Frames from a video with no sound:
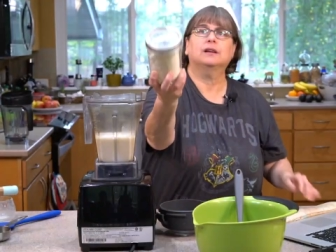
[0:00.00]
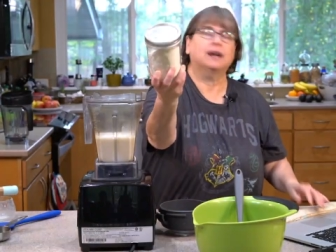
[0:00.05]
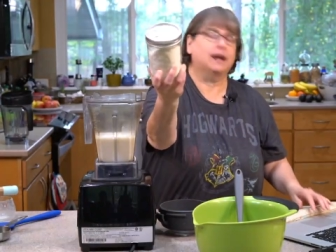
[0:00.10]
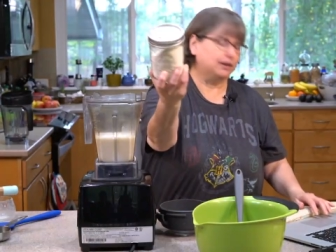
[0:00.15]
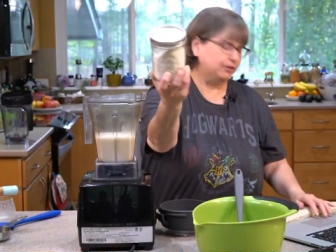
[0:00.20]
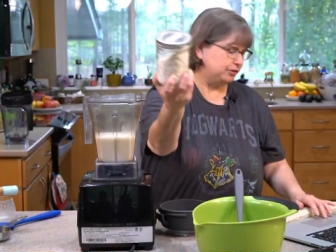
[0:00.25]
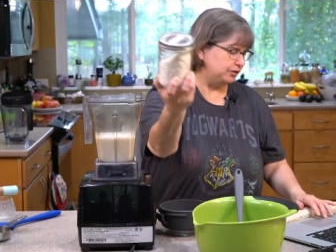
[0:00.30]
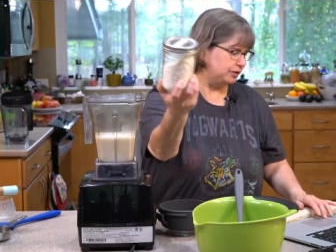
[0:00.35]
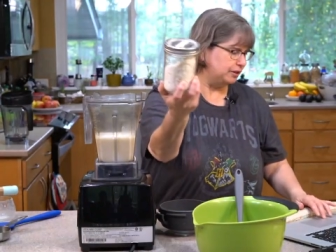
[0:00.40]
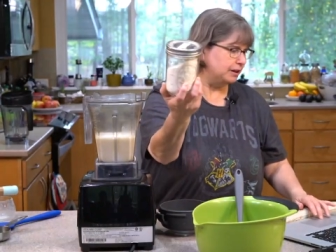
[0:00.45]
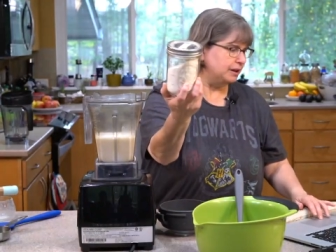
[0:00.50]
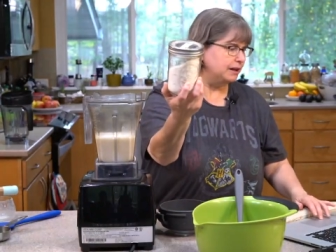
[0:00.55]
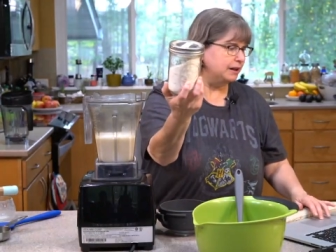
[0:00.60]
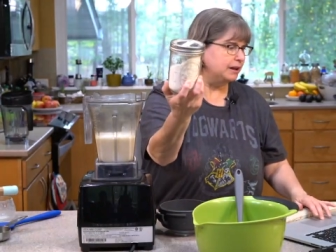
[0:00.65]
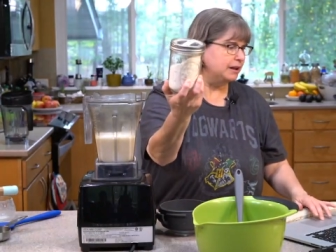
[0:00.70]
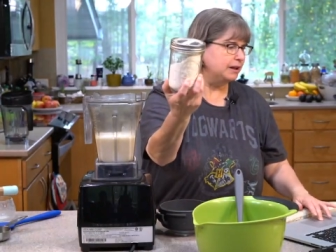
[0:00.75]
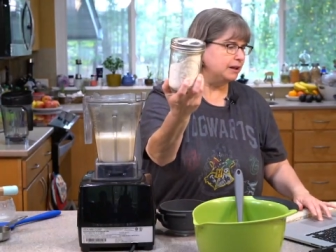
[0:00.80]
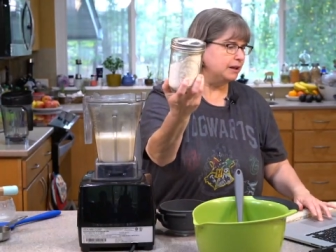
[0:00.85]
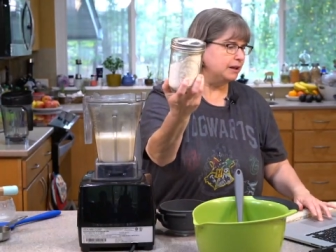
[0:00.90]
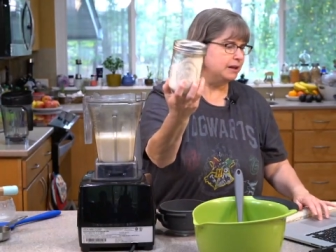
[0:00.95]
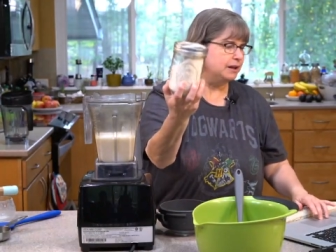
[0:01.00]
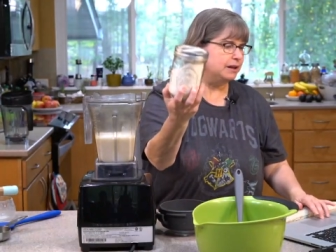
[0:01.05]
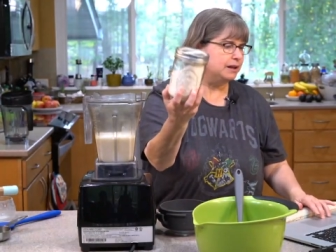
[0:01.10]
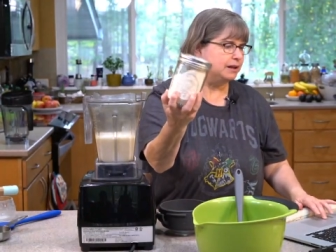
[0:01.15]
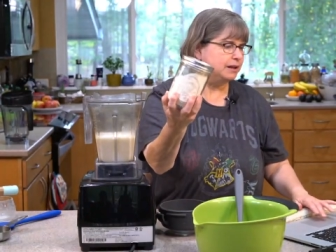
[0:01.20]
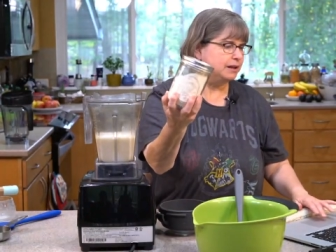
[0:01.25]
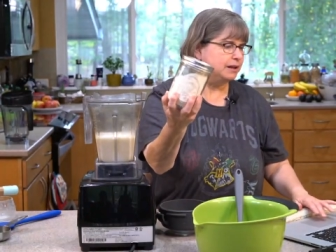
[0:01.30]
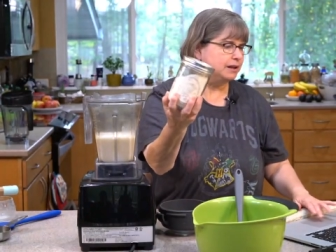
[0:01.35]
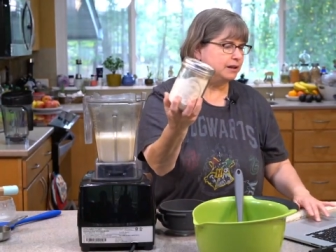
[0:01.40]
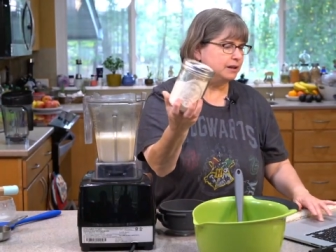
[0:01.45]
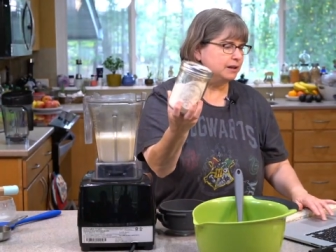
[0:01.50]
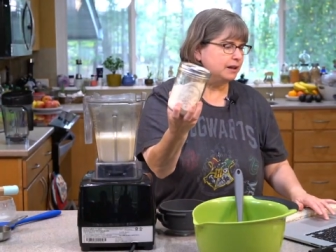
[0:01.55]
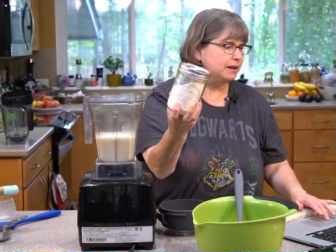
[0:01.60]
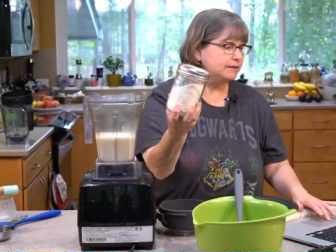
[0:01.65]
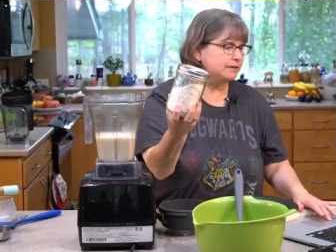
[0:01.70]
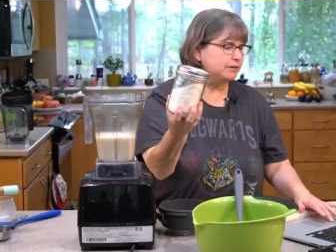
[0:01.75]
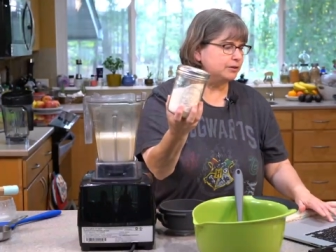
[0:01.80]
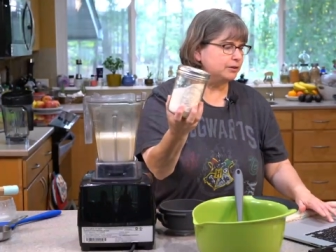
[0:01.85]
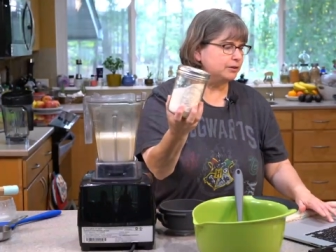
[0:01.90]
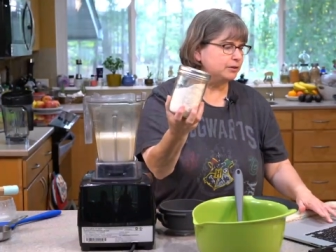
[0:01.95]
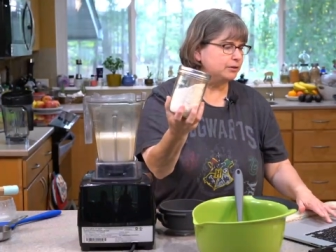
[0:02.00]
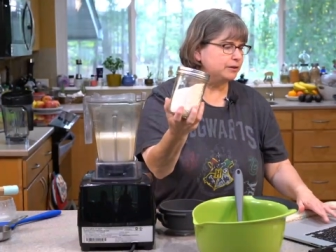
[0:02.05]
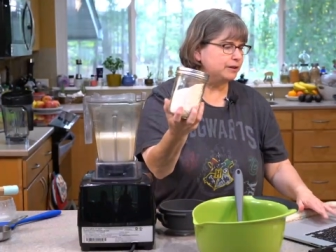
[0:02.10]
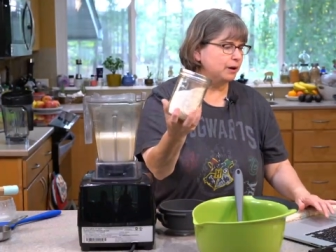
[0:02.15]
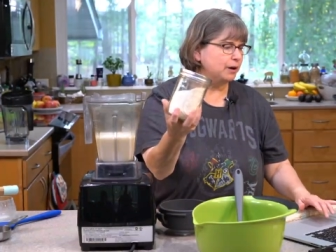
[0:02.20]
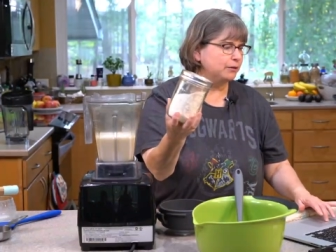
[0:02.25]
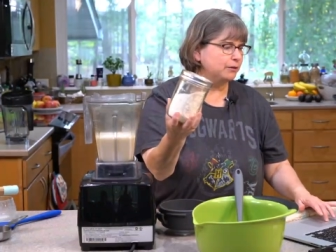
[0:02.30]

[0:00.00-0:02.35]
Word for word: Actually, let's do the